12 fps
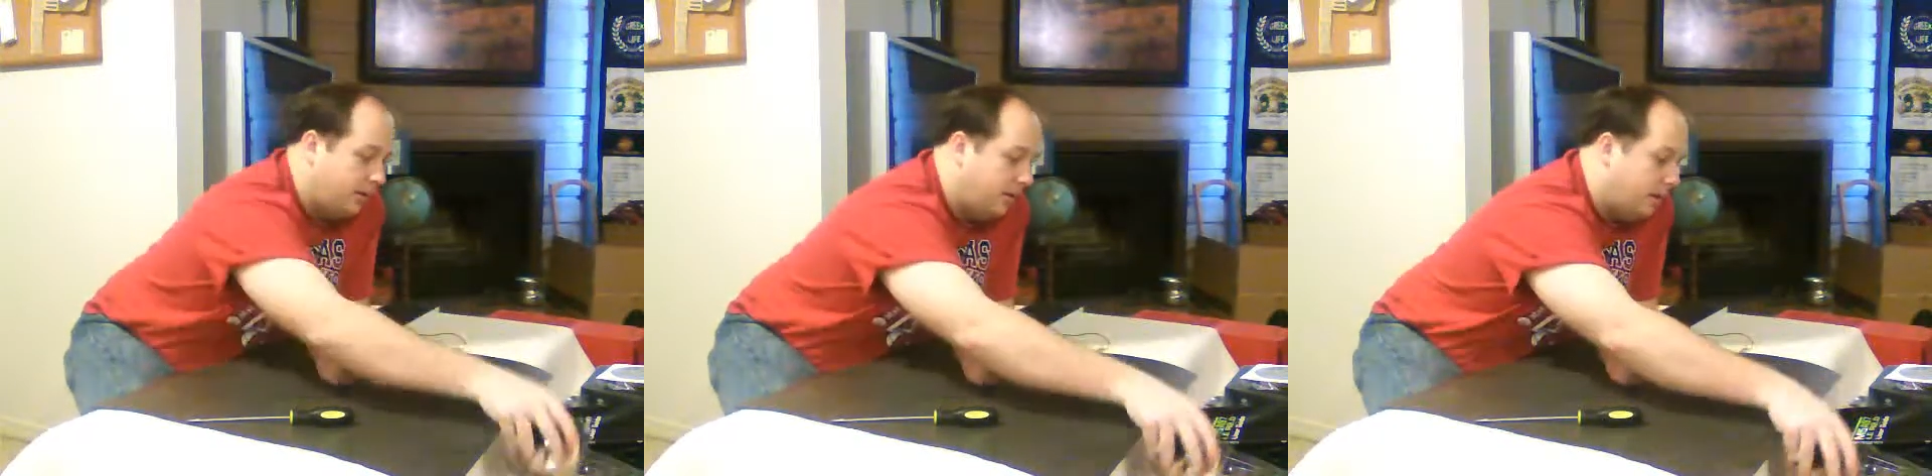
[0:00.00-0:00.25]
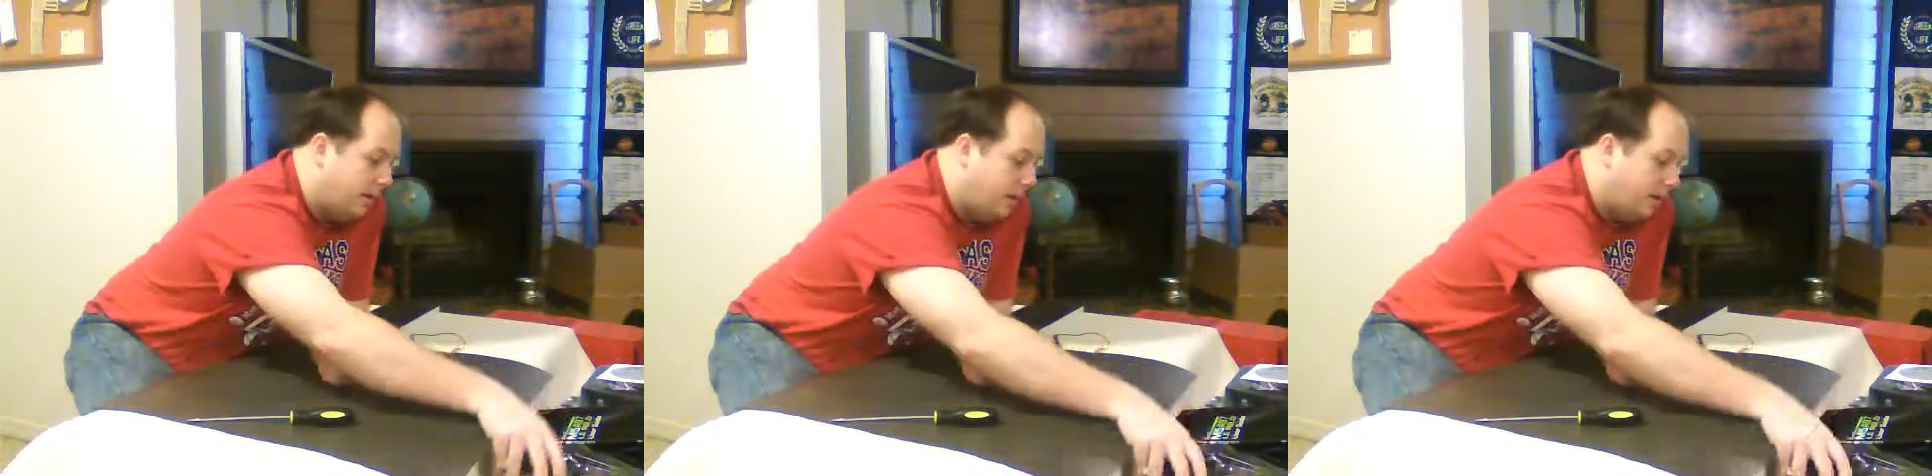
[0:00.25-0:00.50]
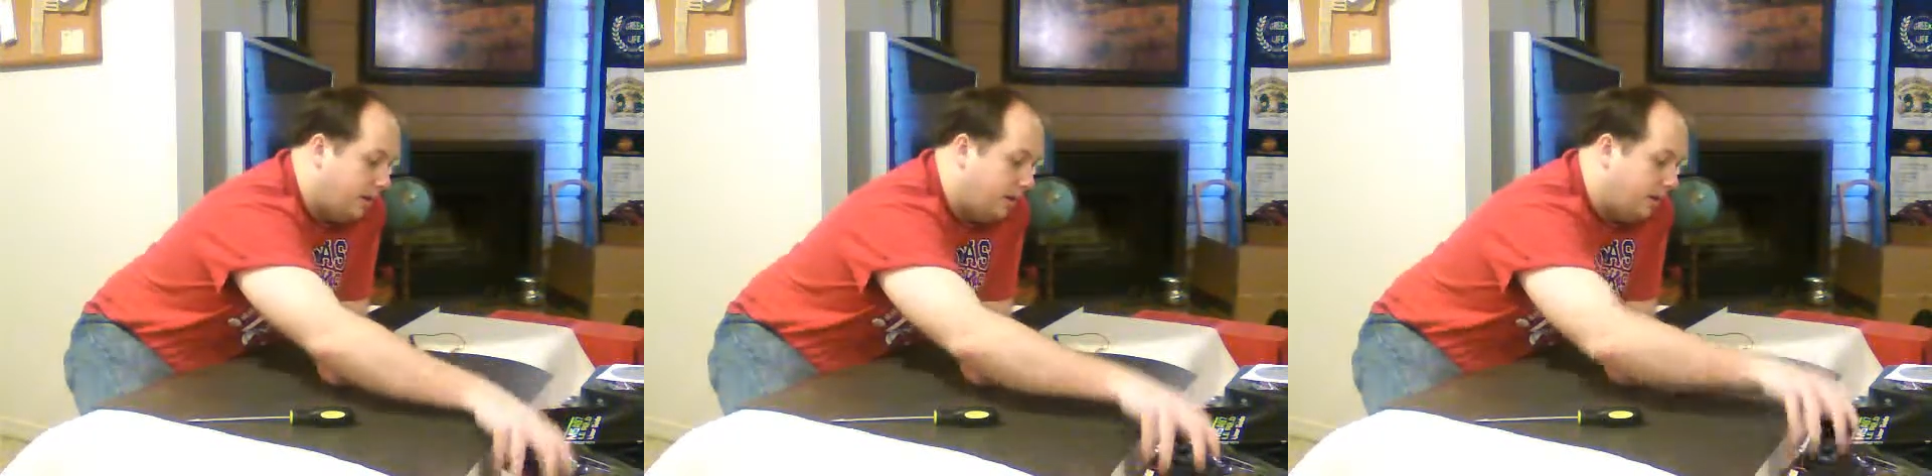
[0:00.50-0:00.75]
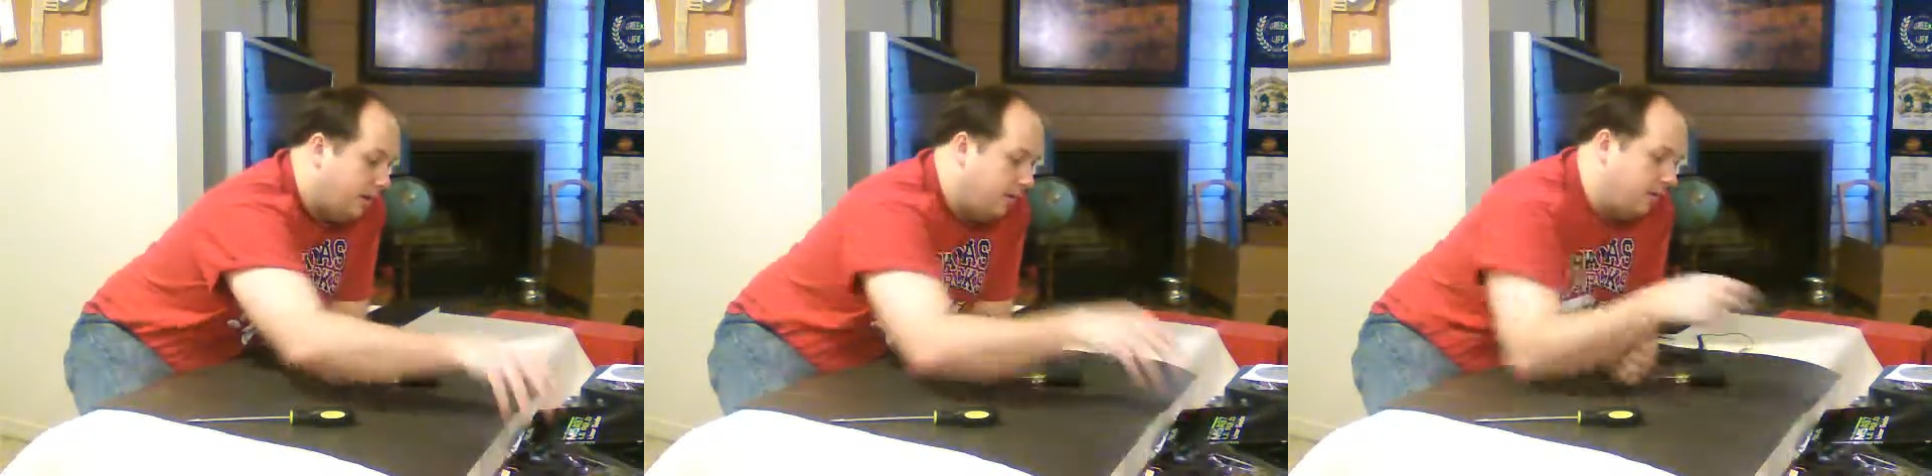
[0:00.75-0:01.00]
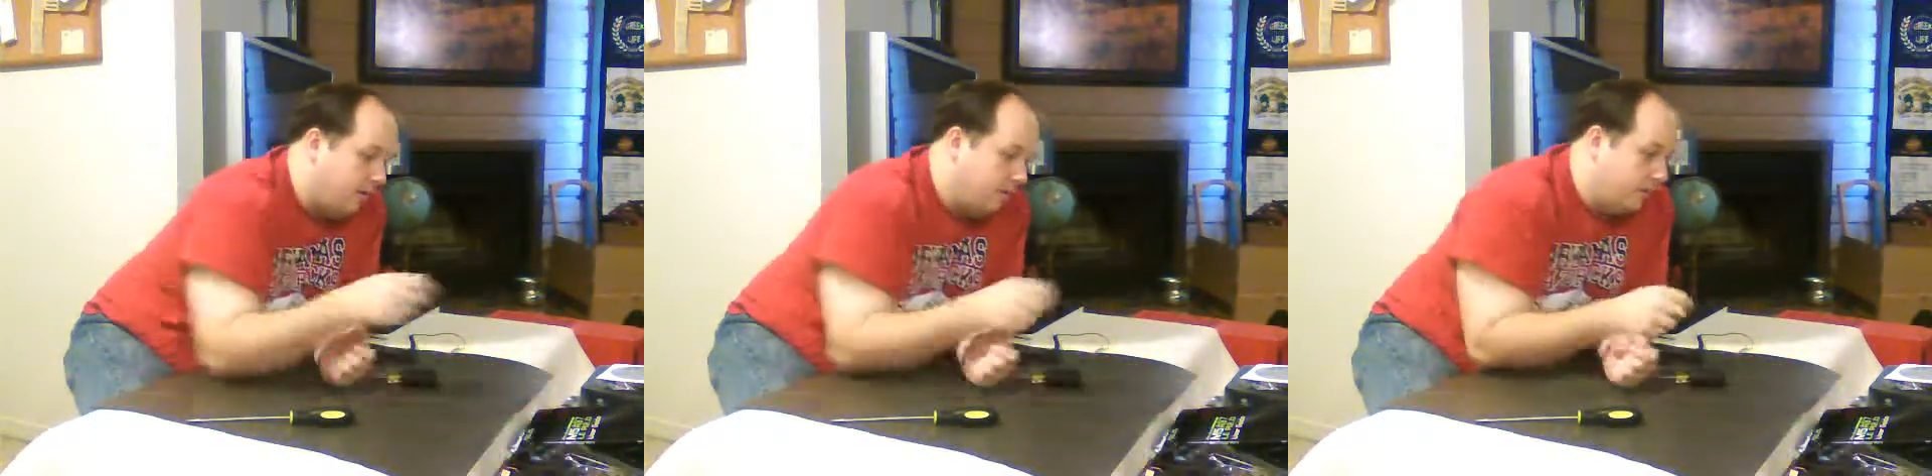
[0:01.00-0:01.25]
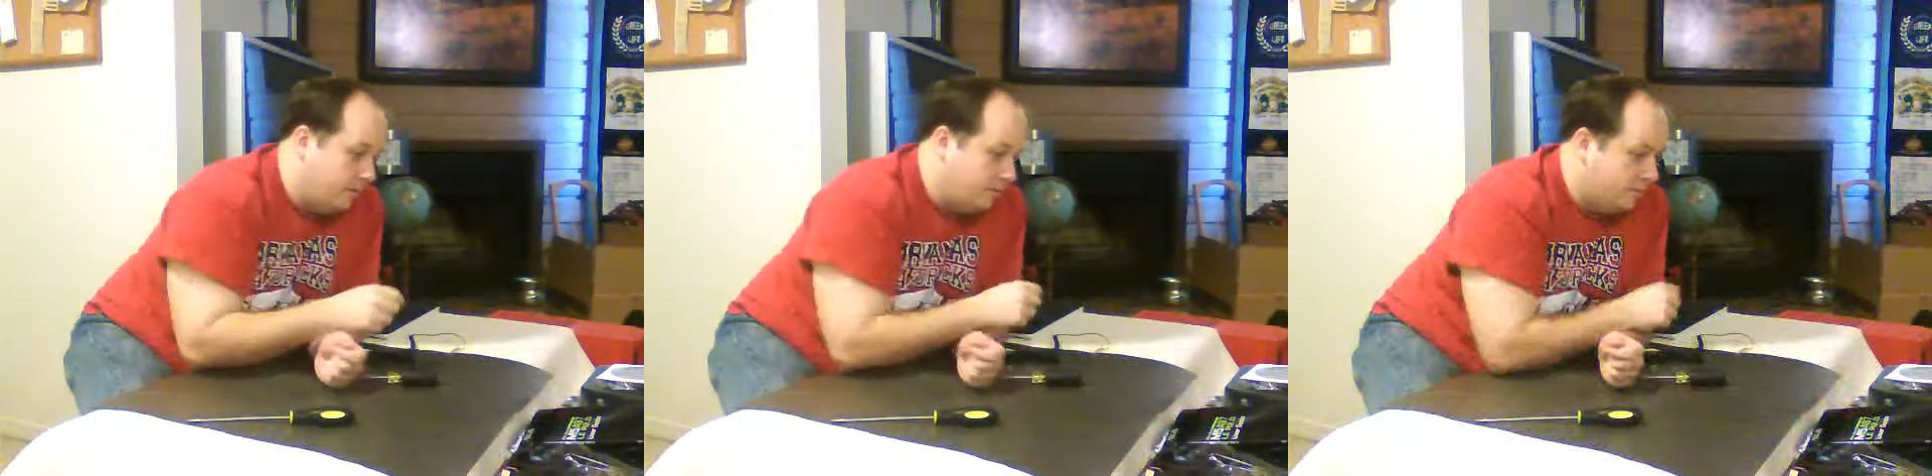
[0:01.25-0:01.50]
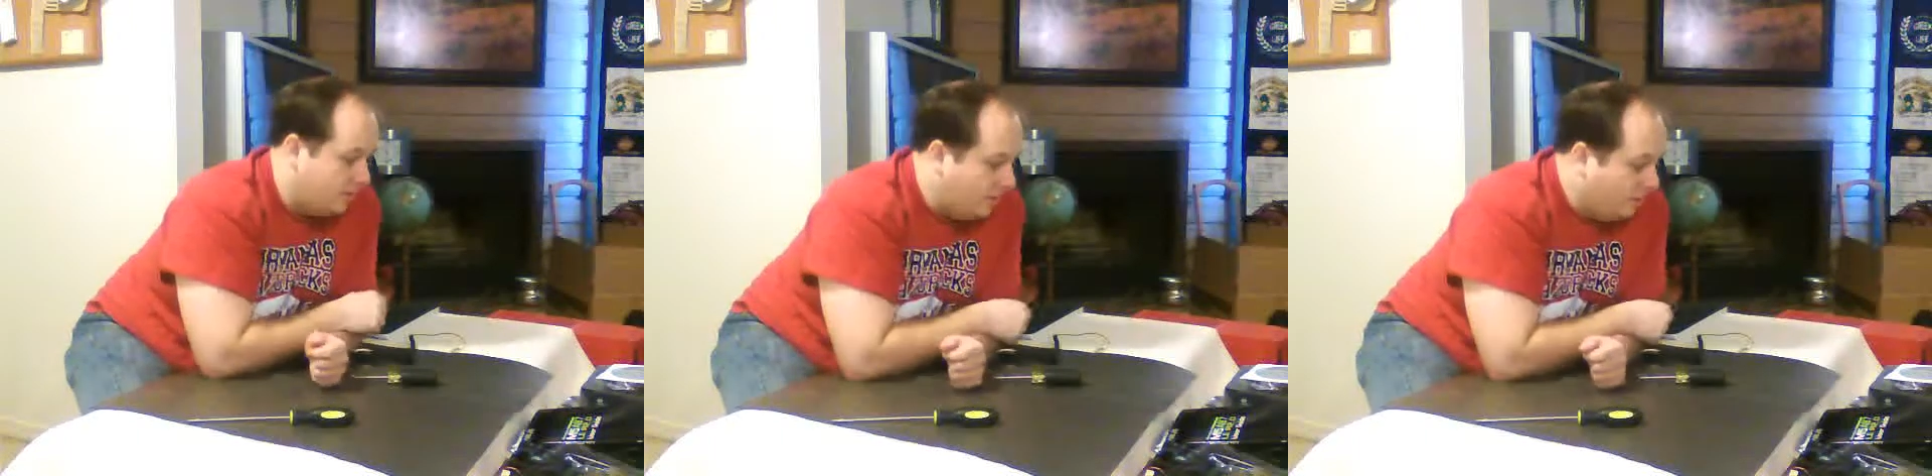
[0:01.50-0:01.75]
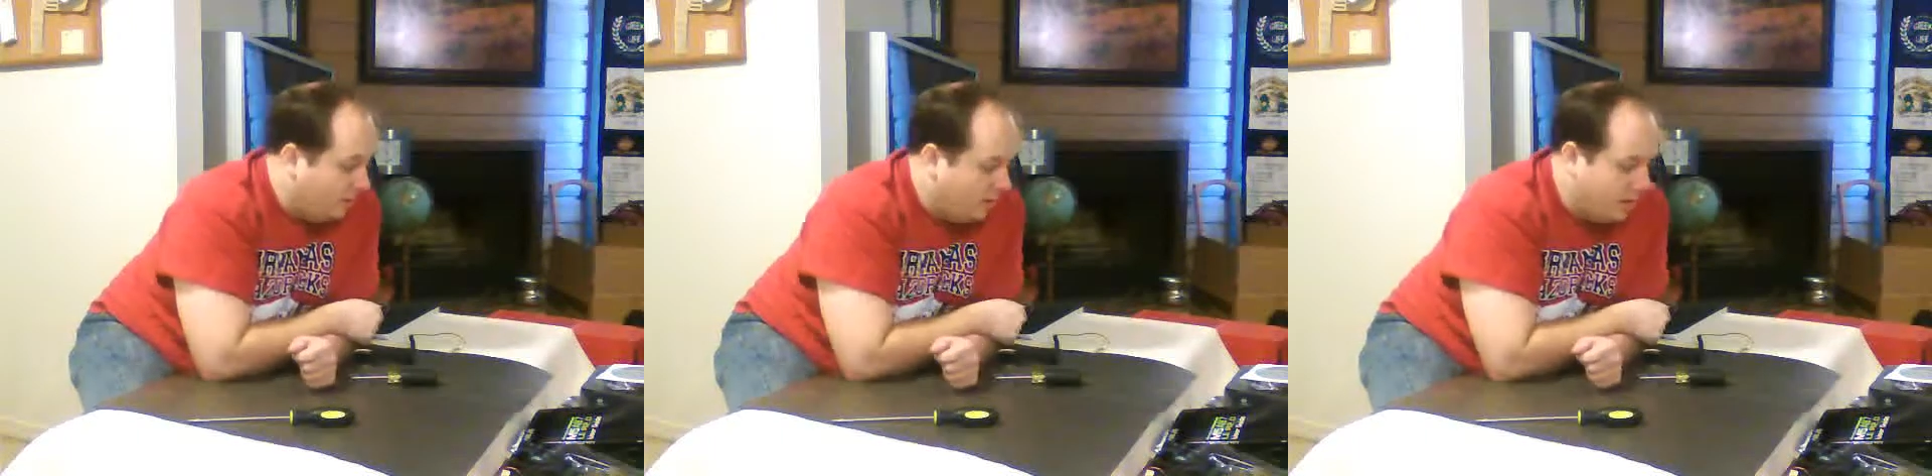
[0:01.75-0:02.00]
to start
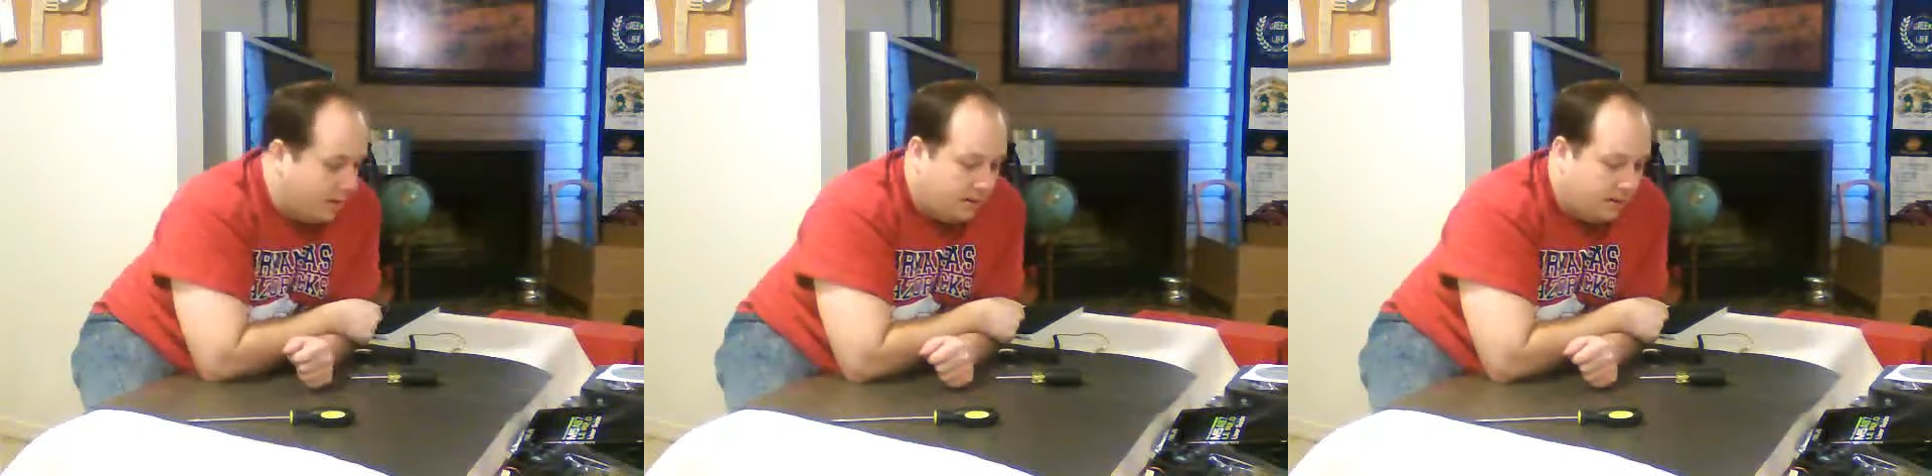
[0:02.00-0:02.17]
with,